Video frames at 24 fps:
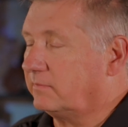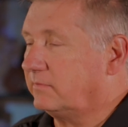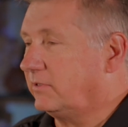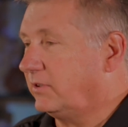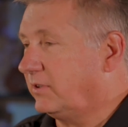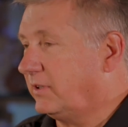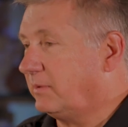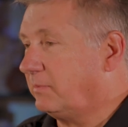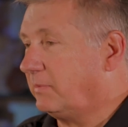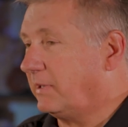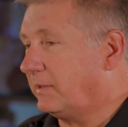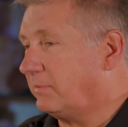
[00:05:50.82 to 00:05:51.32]
You
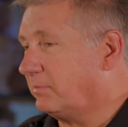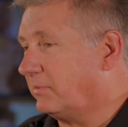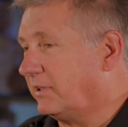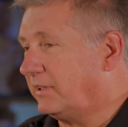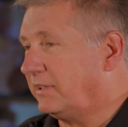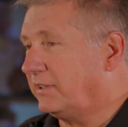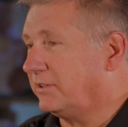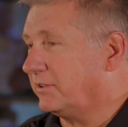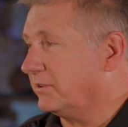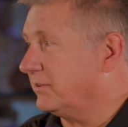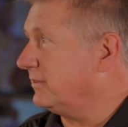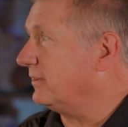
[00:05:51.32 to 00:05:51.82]
can make money
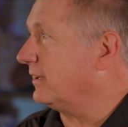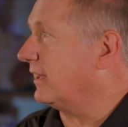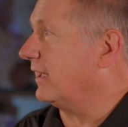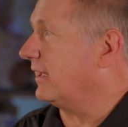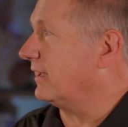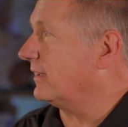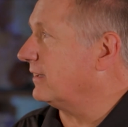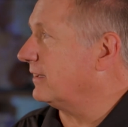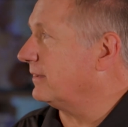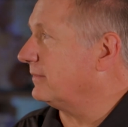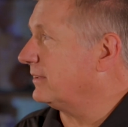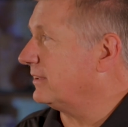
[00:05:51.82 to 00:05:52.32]
doing that.
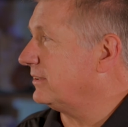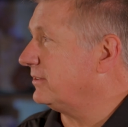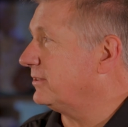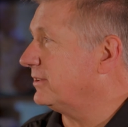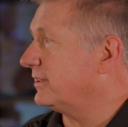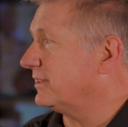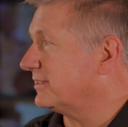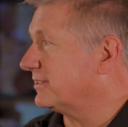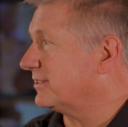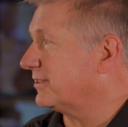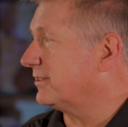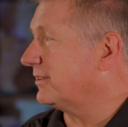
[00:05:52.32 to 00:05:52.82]
I mean, you
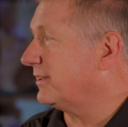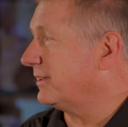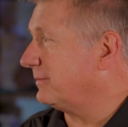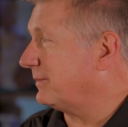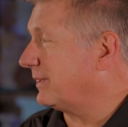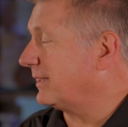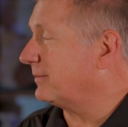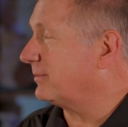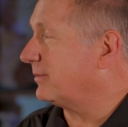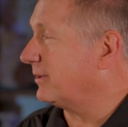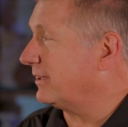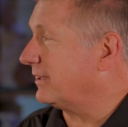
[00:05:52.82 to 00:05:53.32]
can certainly
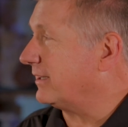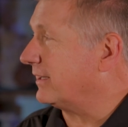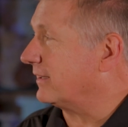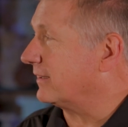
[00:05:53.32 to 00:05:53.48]
make money.